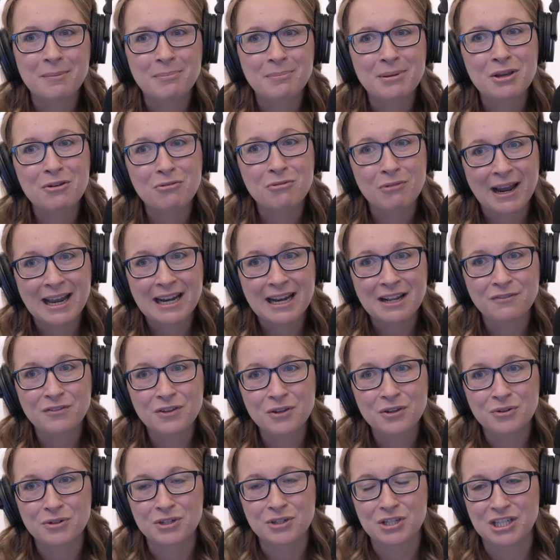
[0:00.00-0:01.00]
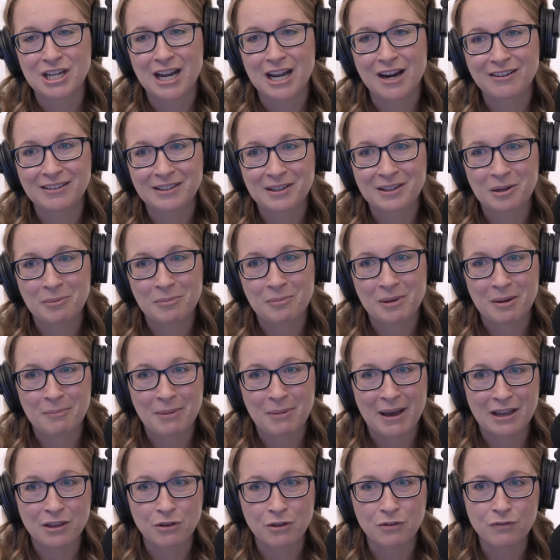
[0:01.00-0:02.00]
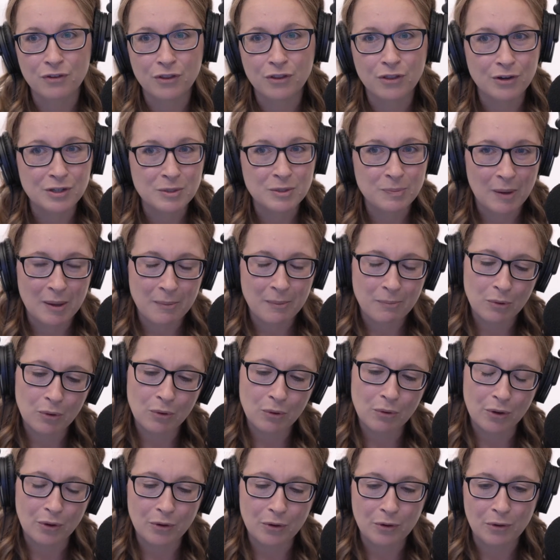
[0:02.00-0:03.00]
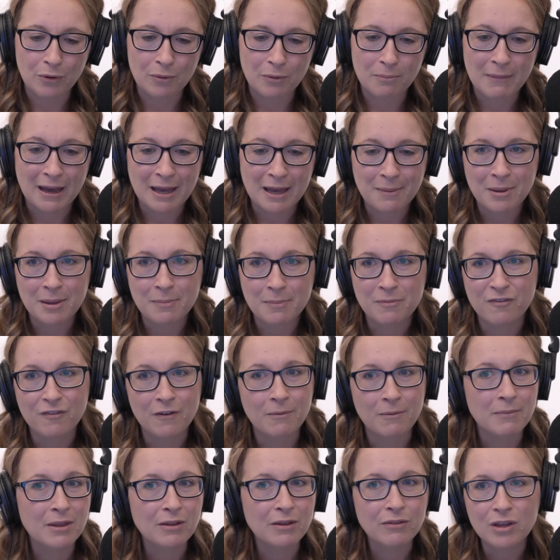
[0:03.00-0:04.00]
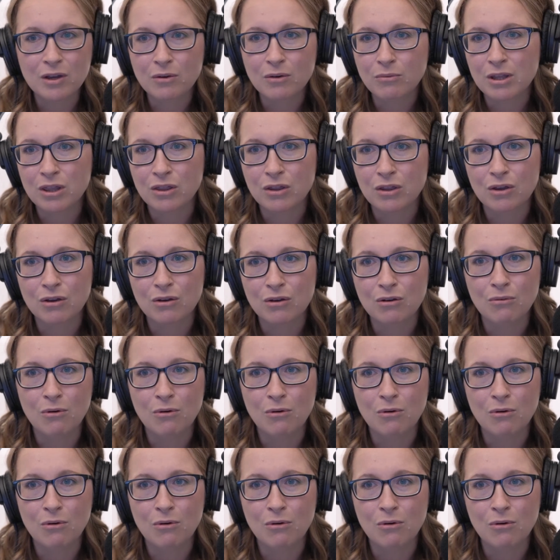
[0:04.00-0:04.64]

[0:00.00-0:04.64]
be great if you could share a little bit about you for those people who may be familiar with you